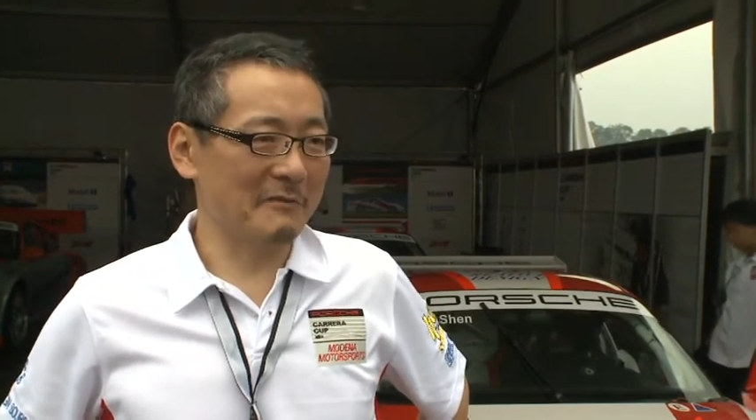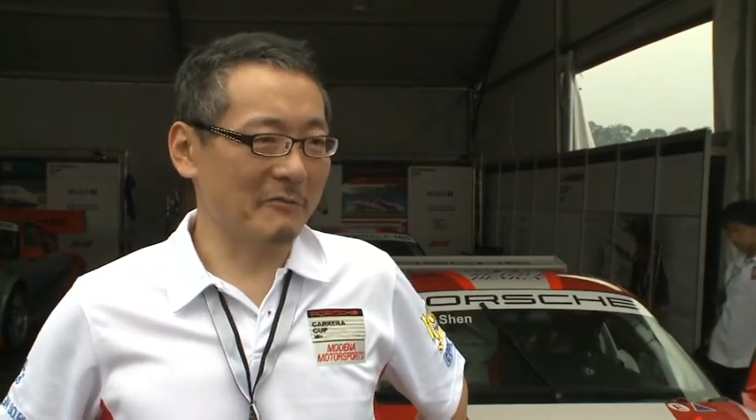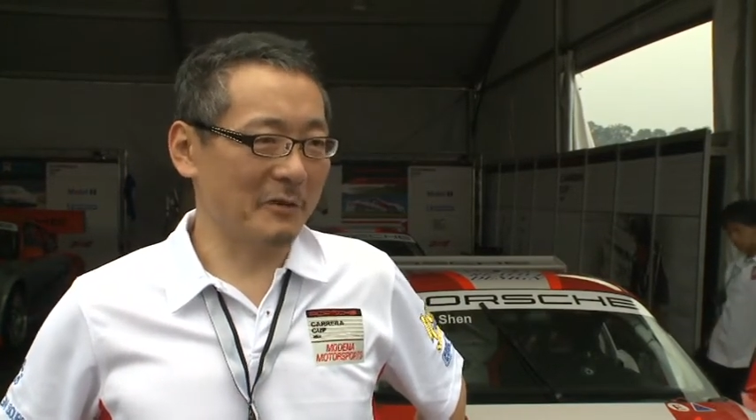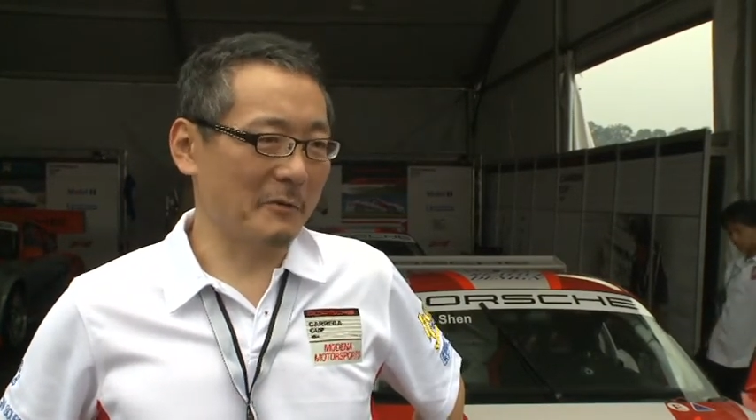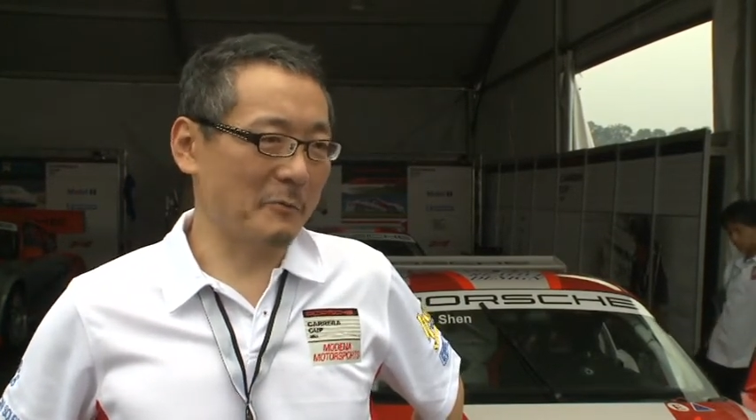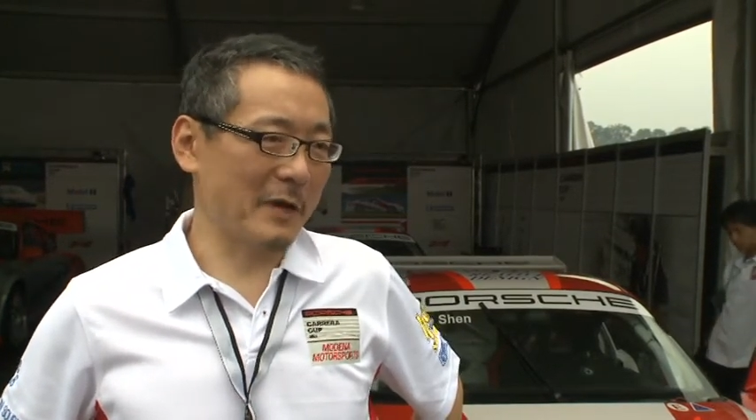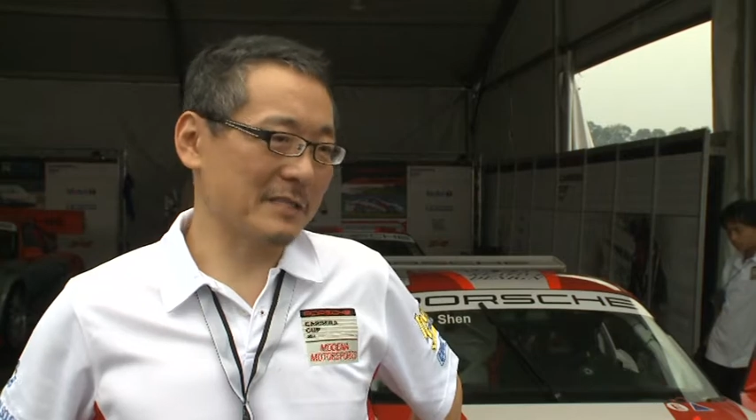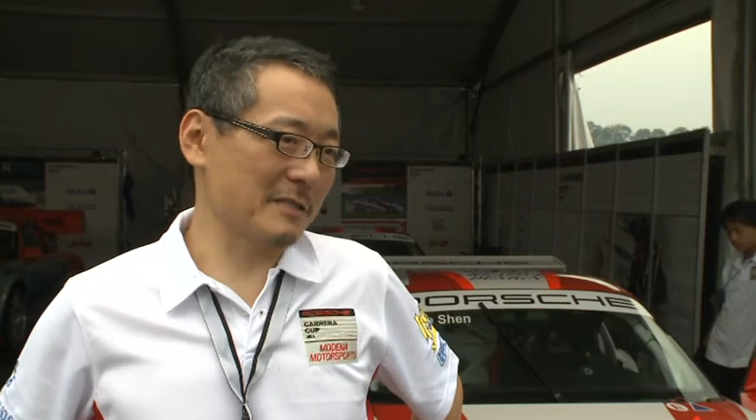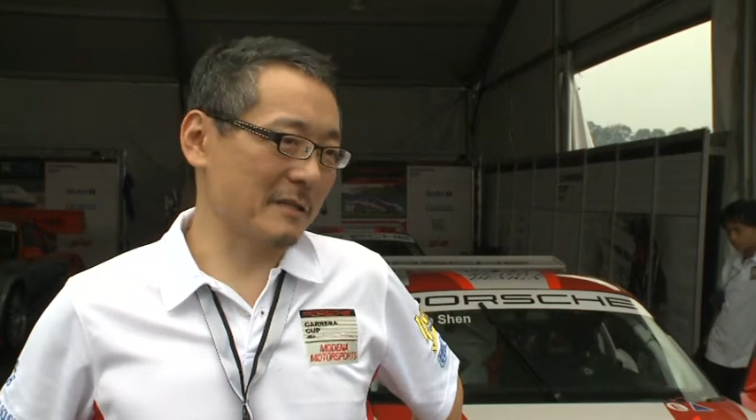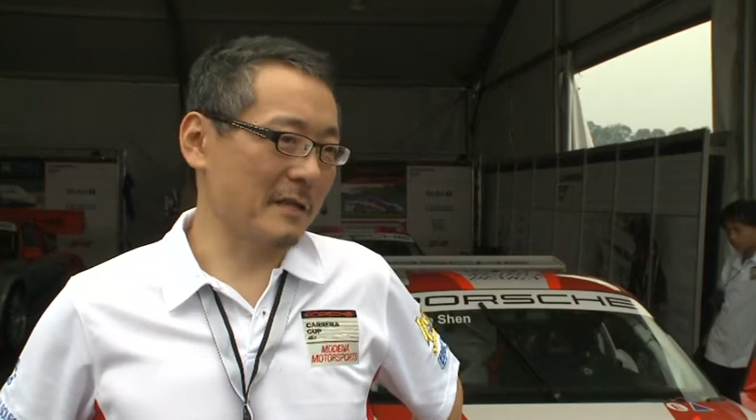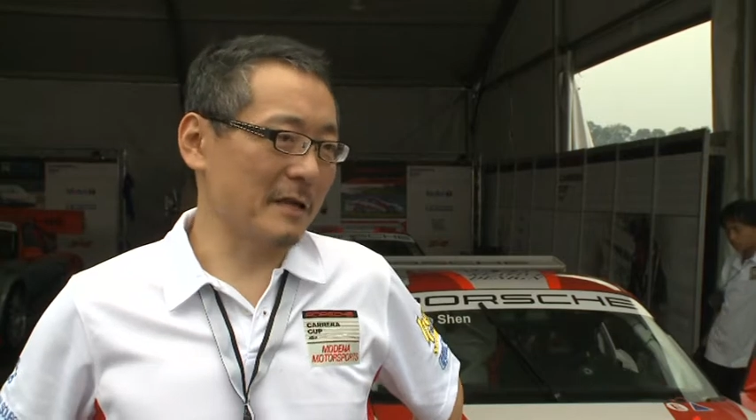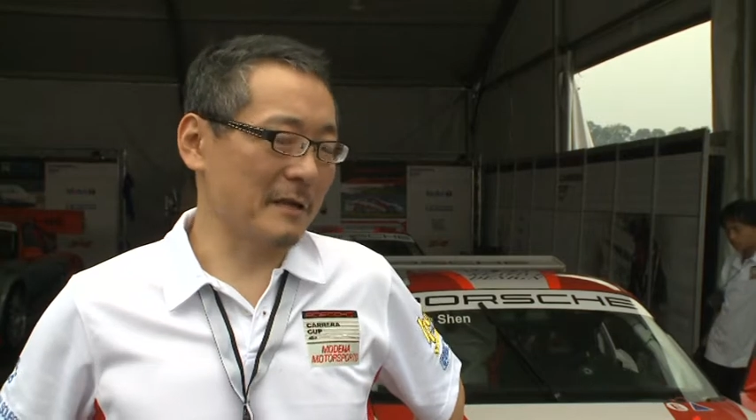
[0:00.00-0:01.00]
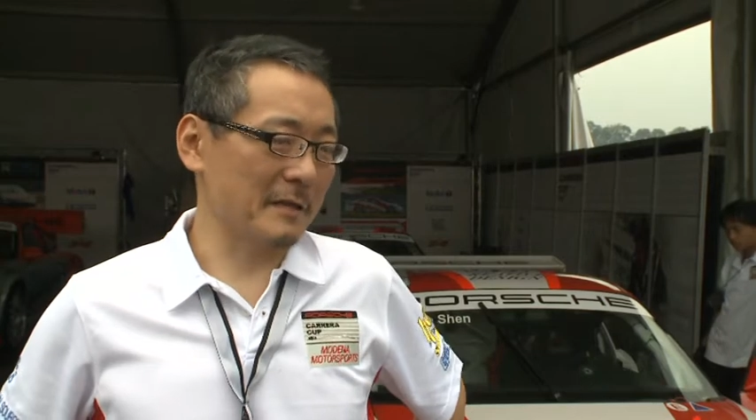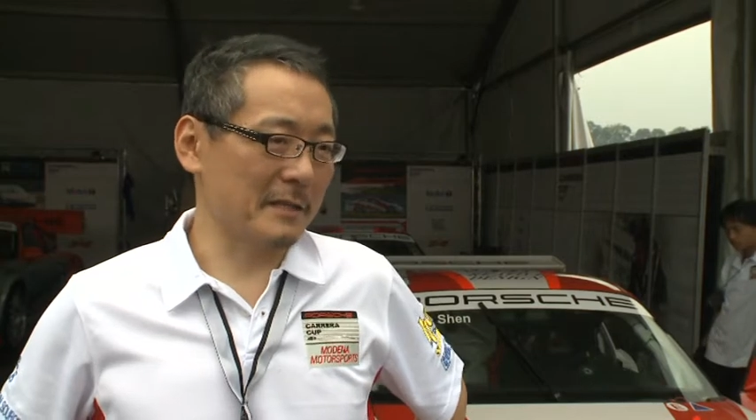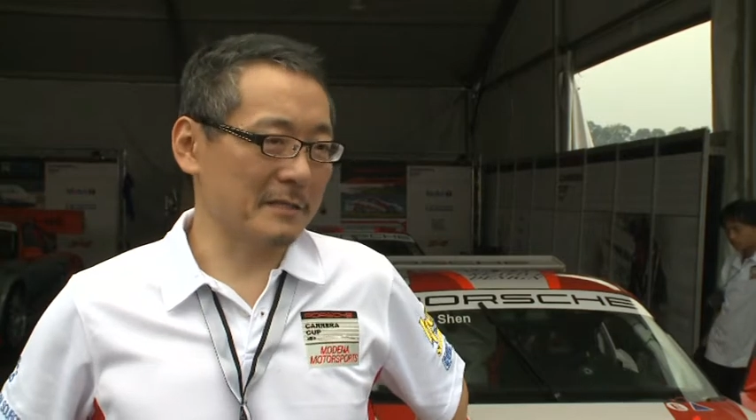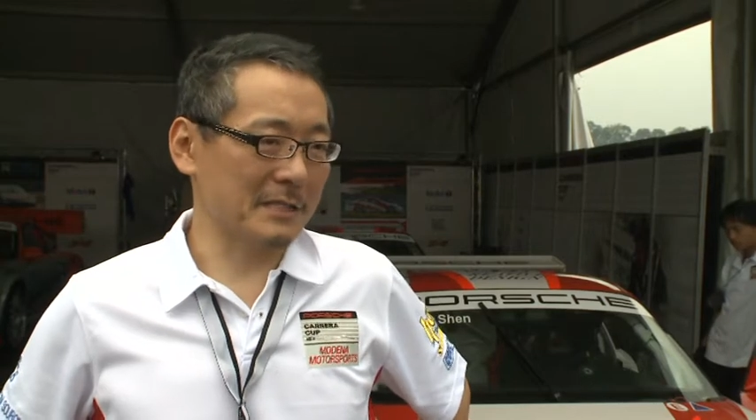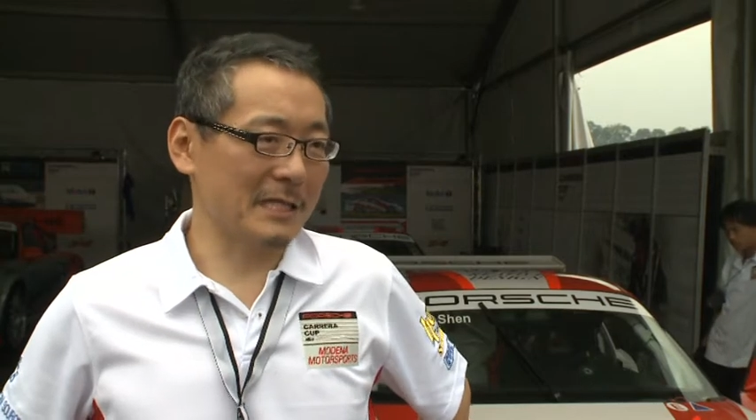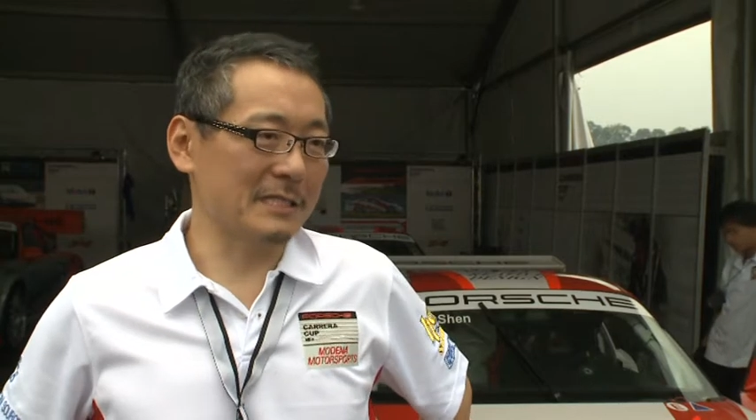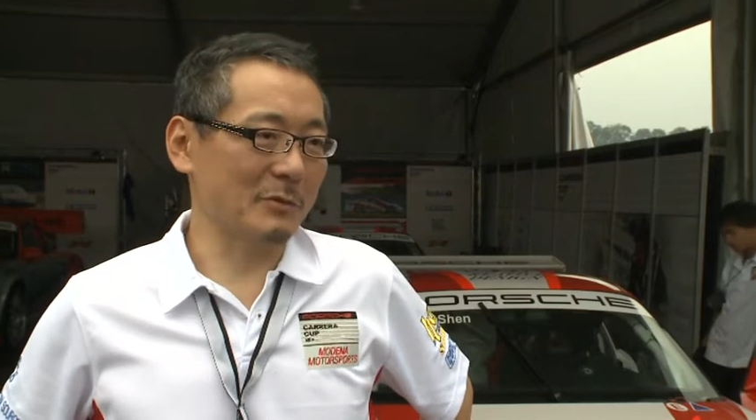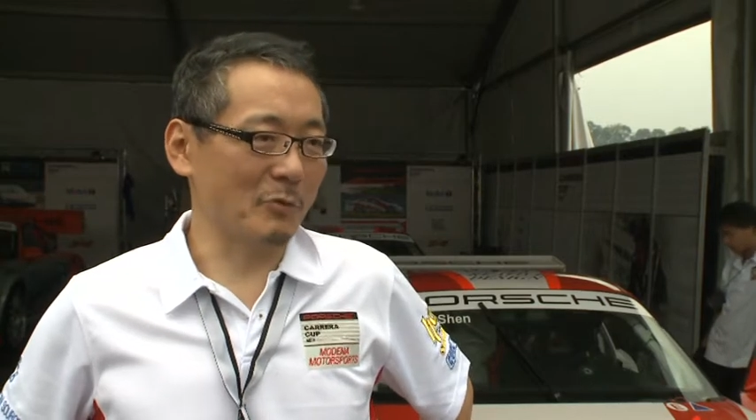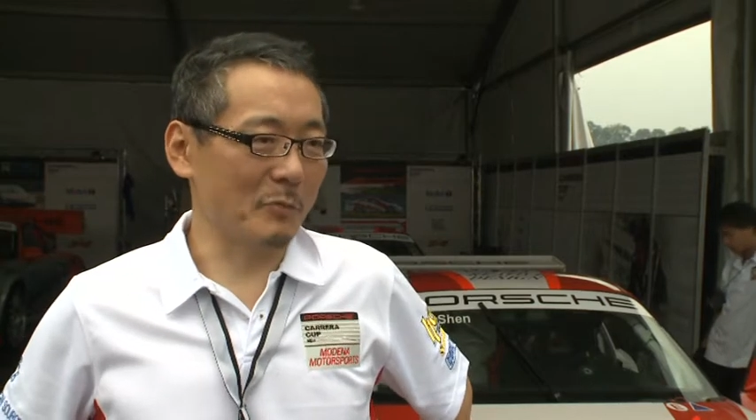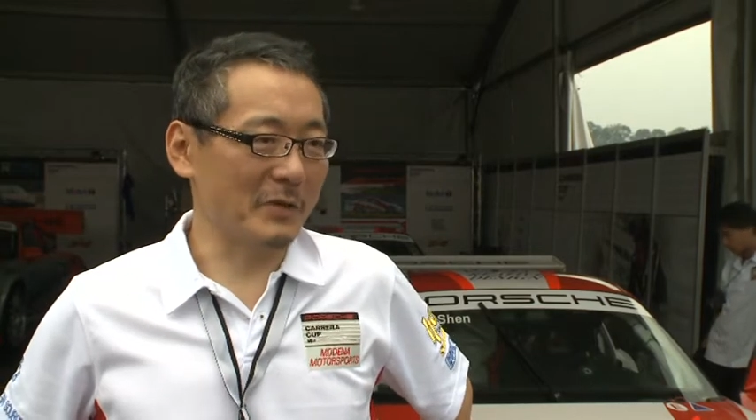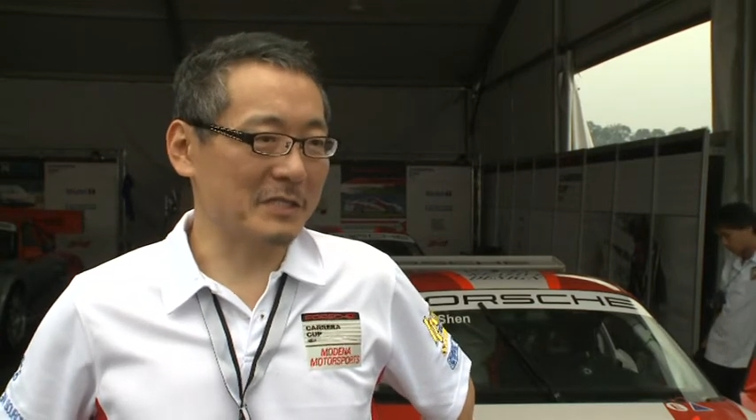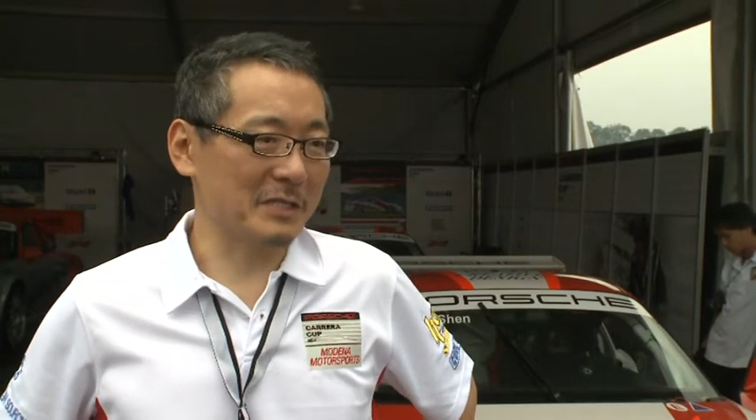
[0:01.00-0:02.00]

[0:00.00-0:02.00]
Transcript: for the rest of the season will be